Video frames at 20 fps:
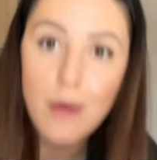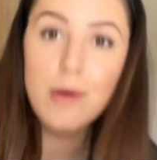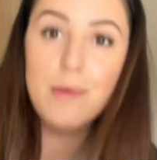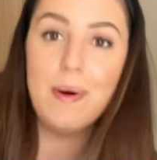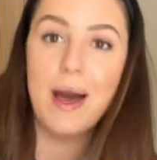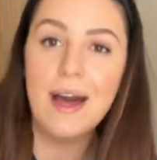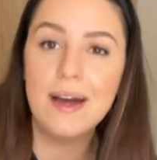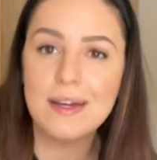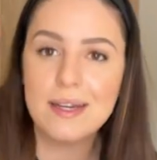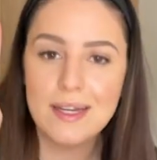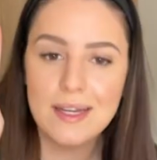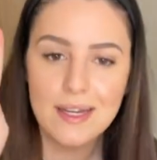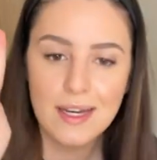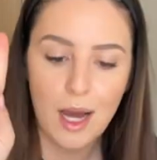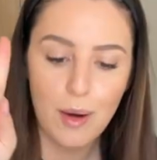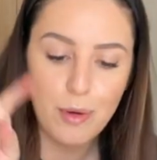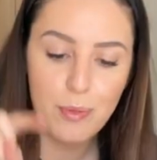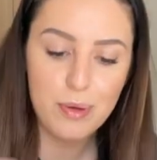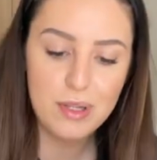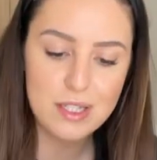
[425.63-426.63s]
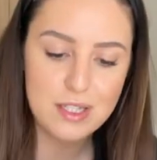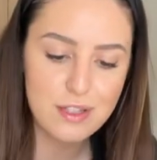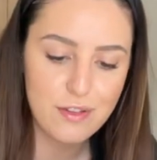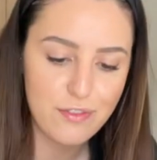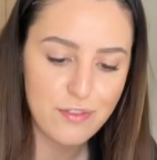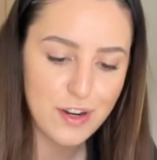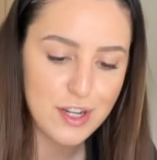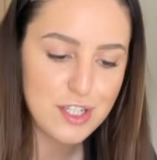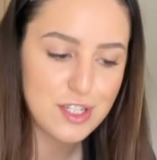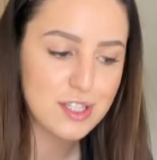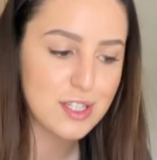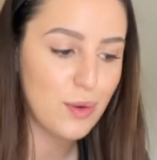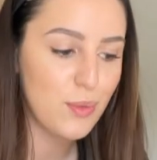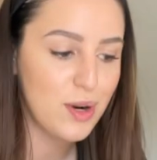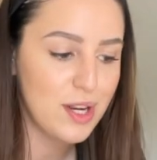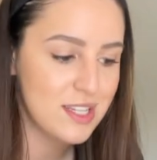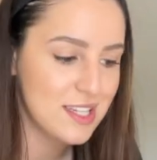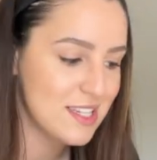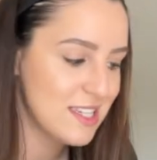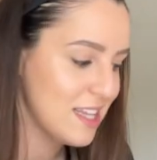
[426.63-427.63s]
be back. I'm gonna put this in the fridge because I want
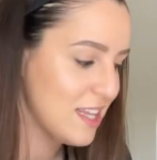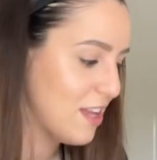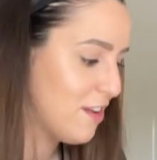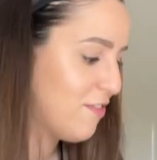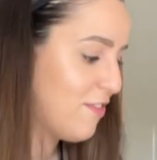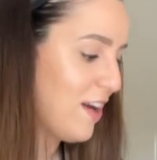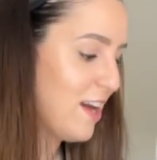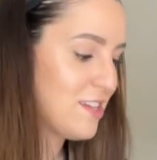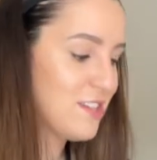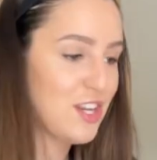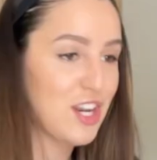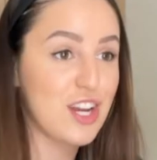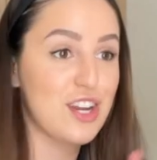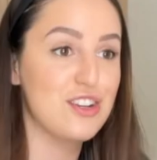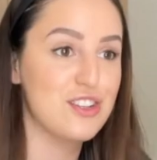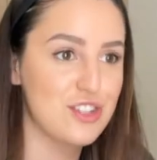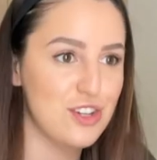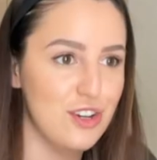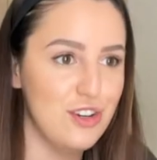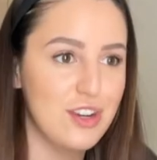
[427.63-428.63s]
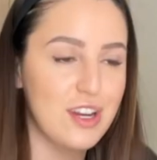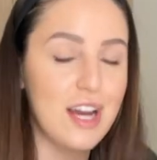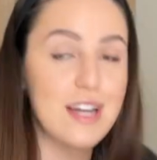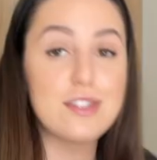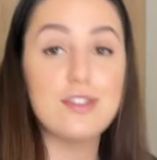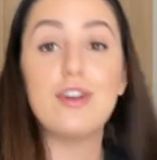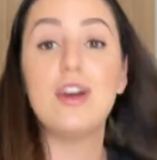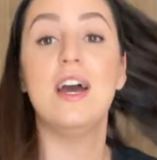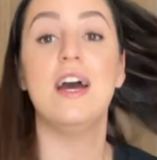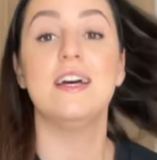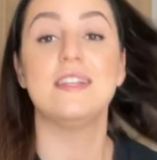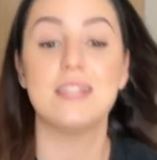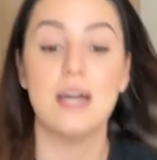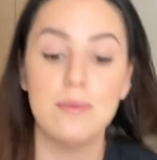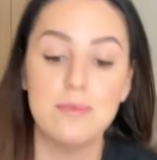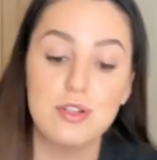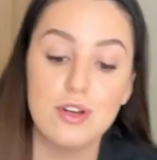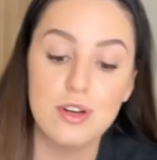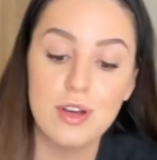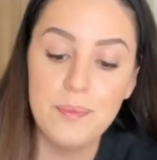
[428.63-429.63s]
it to solidify so that I can show you guys. So some
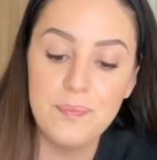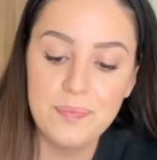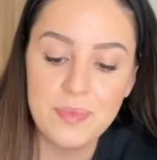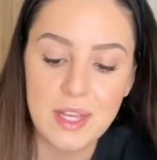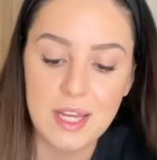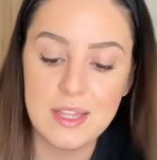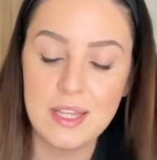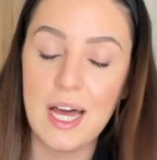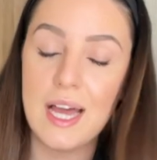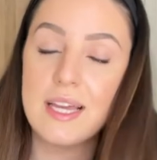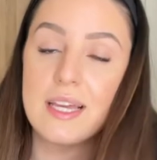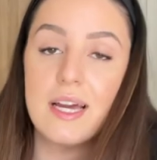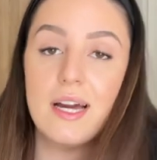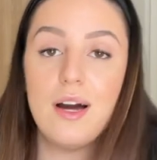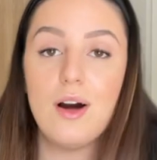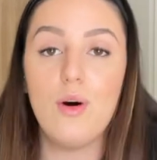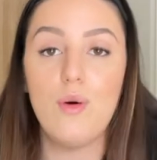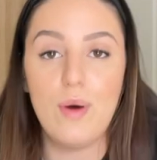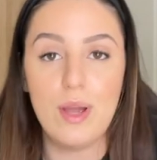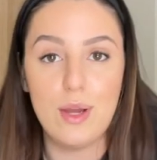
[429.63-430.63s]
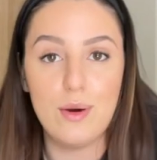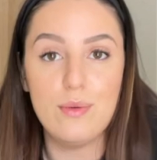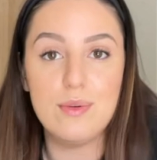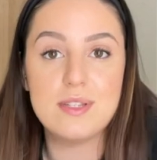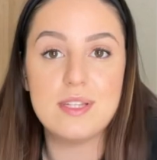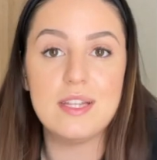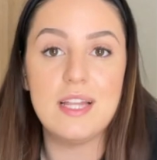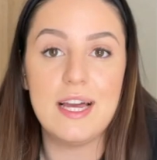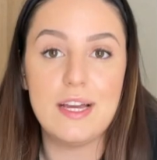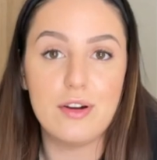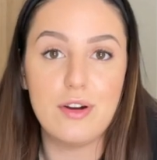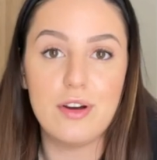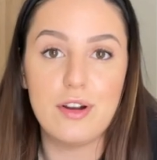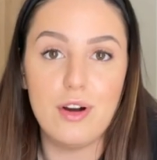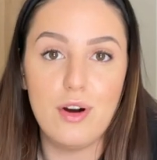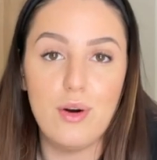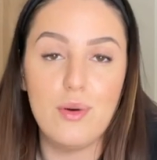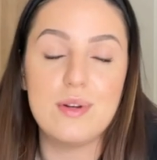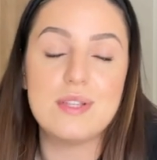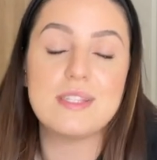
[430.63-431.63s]
so like oils, like coconut
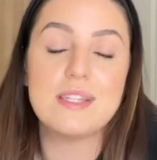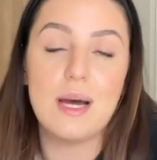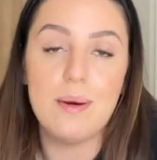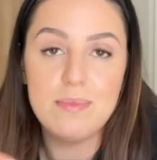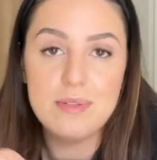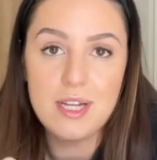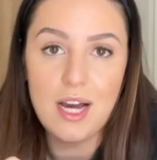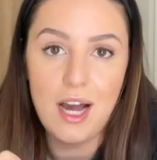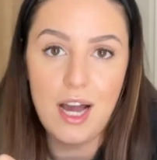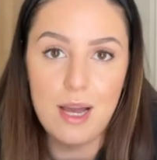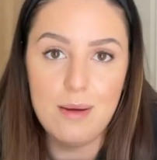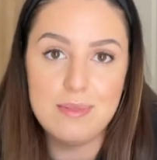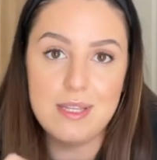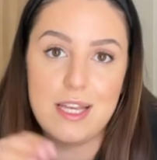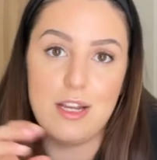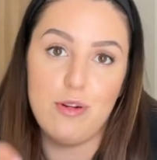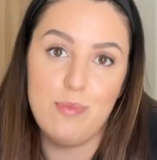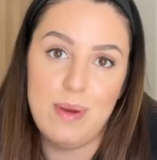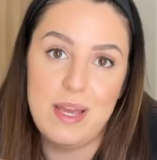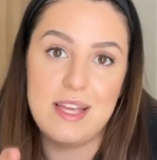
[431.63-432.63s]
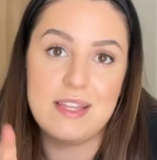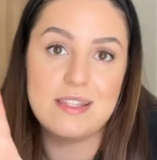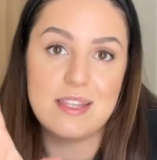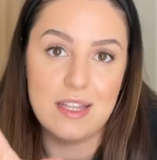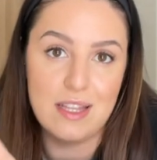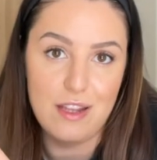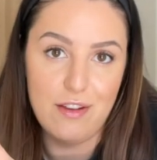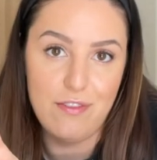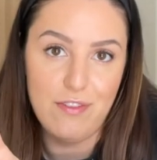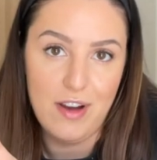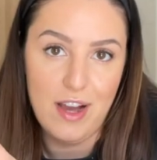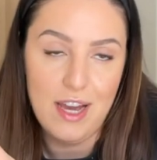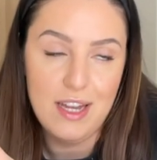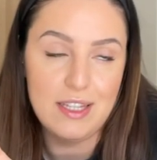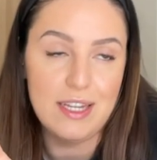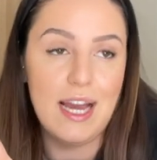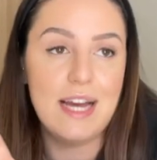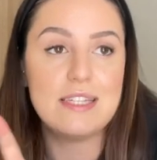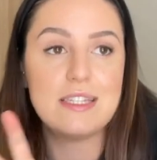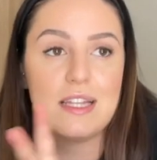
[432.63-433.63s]
oil, sometimes it'll be solidified,
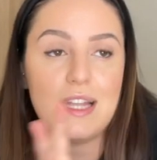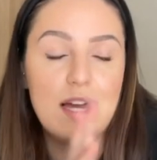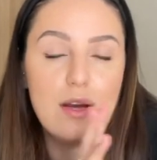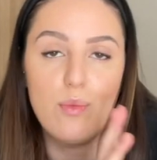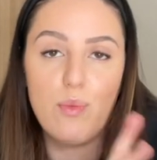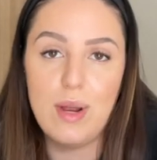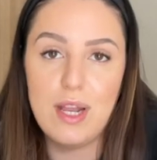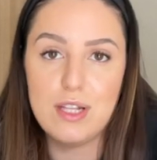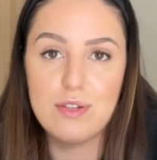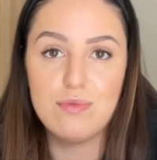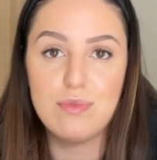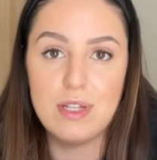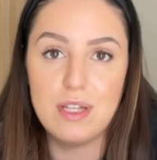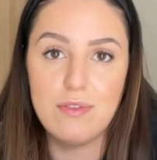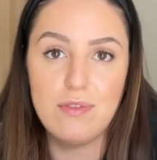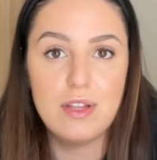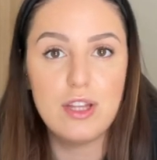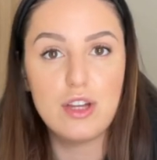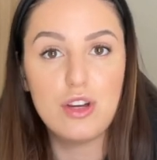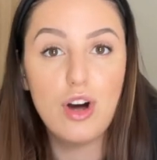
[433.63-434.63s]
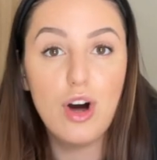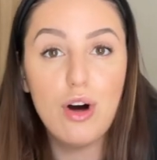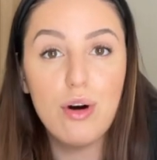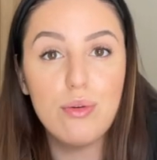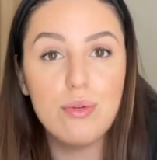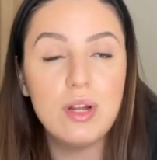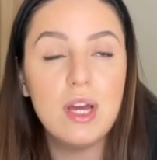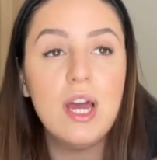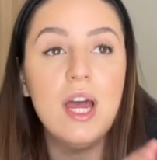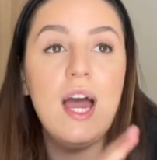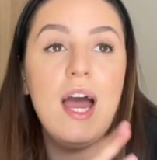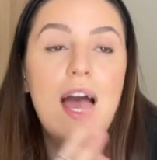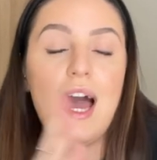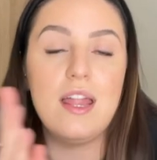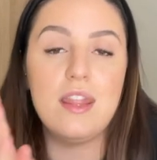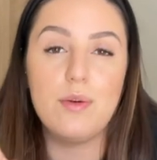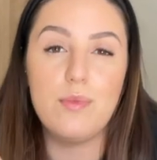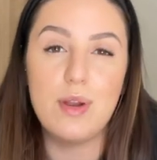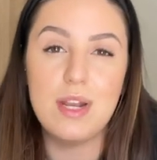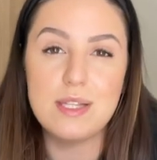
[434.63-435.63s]
like, as in like when it's really really cold, and
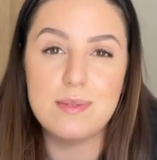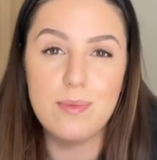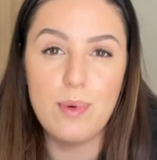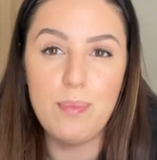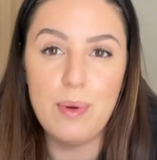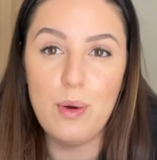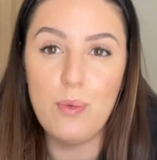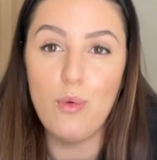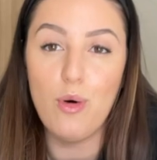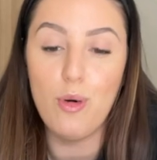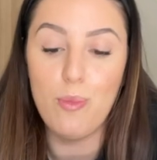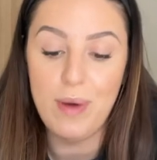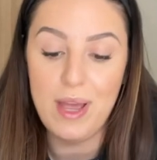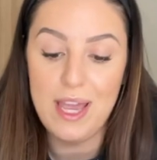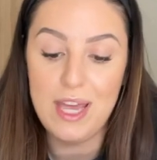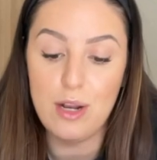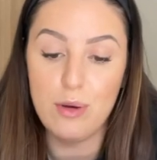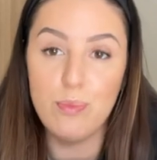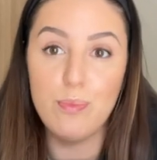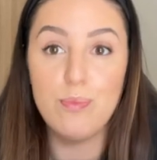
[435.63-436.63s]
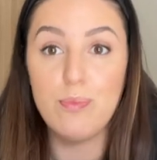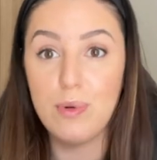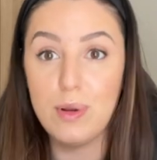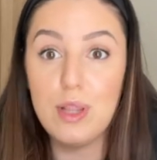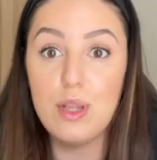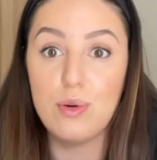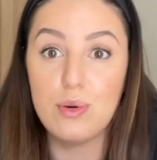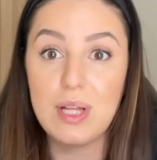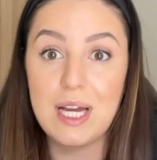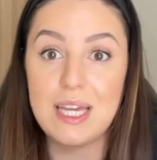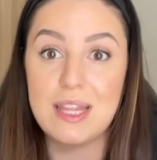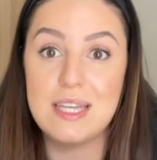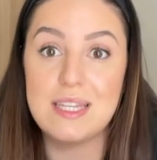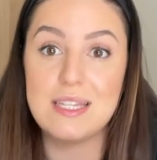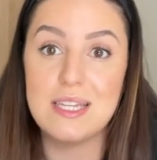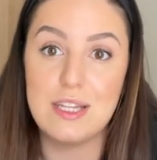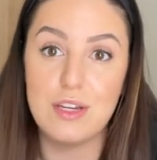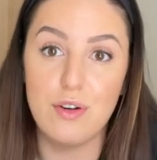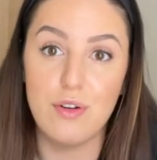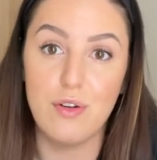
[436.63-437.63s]
then when it's a bit warmer, it'll look like this
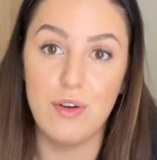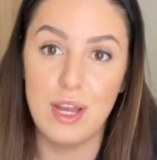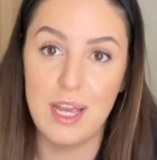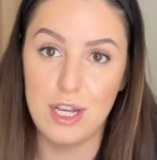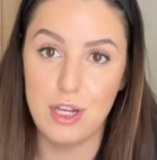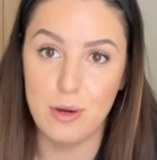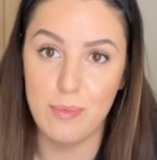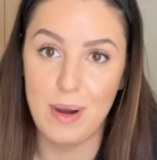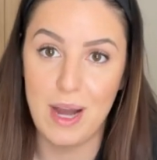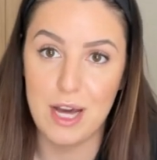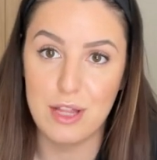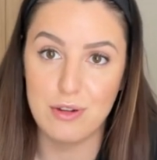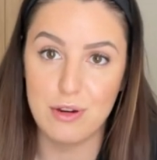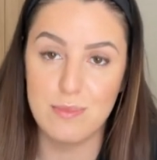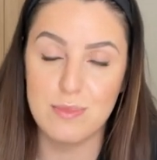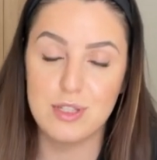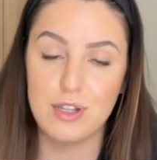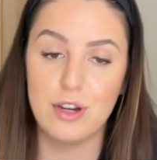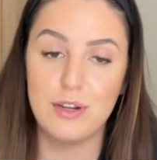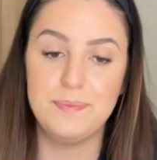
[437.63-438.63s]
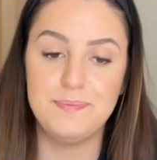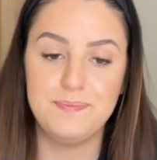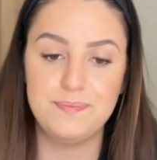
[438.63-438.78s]
in your in your bathroom. So